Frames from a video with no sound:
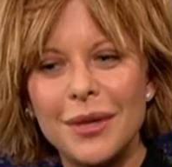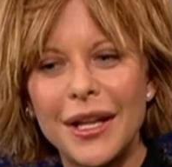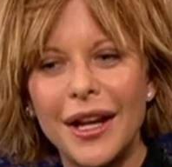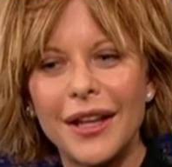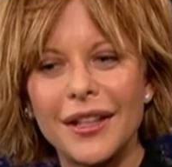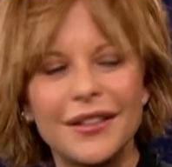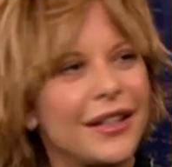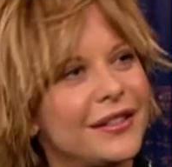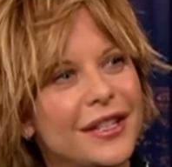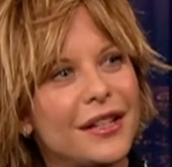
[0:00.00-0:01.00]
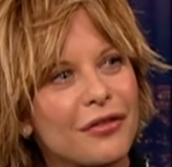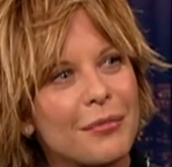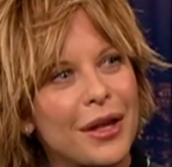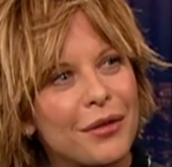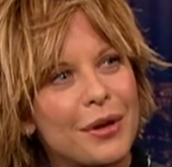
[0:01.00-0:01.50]
but because I, I, did it for
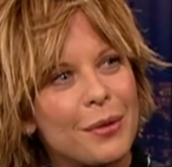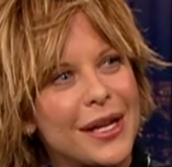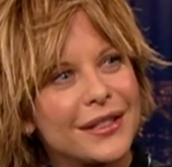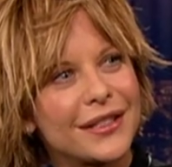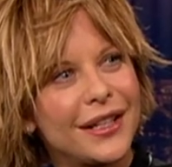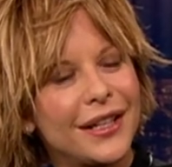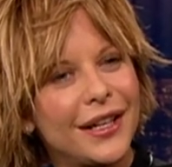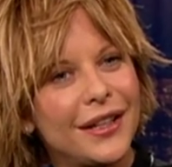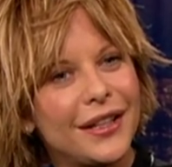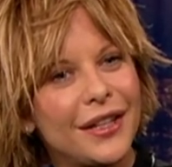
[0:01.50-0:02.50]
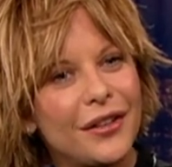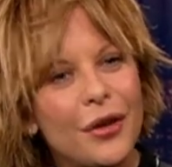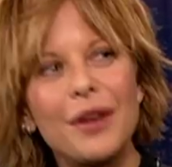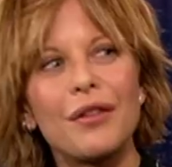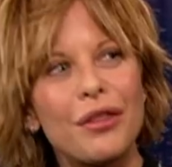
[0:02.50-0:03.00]
about three weeks, and right. Uh, you know, no
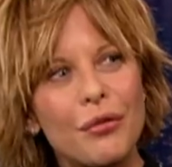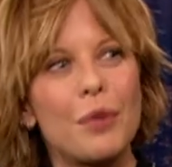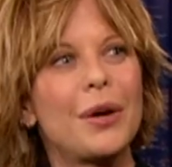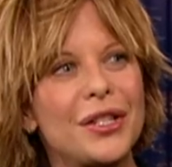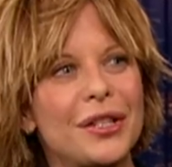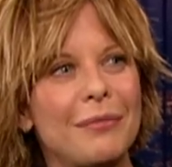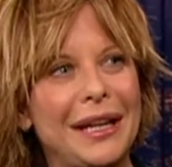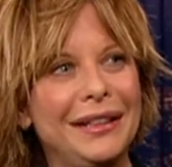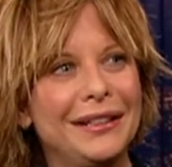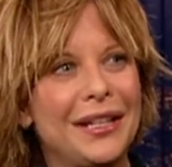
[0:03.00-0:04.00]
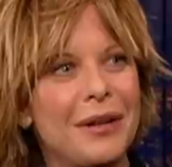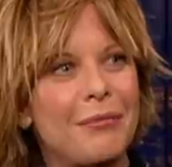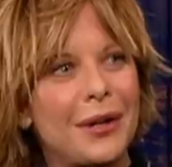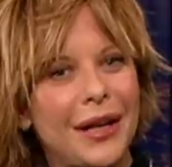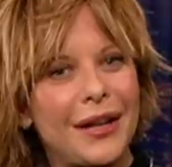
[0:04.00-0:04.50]
one ever threw a punch at me.
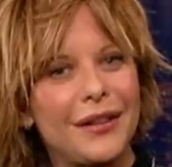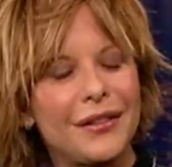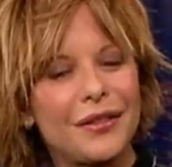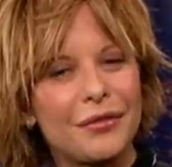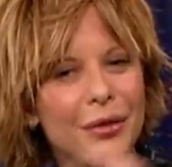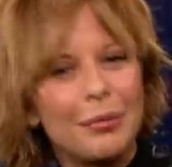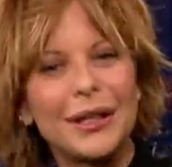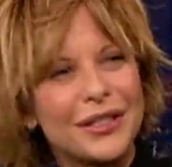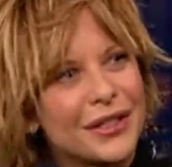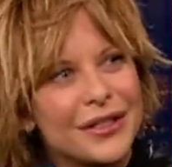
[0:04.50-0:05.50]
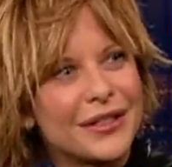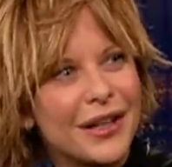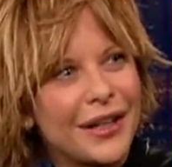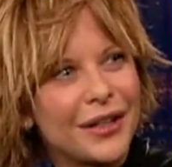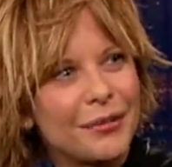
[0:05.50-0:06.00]
Right. But I threw a punch at this
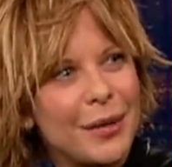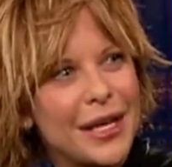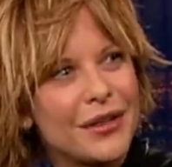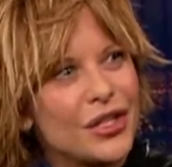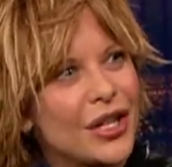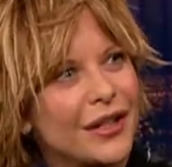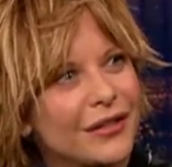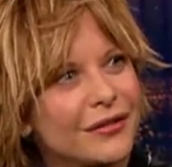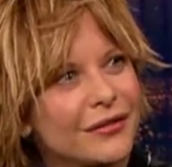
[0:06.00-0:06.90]
guy called Benny the Jet.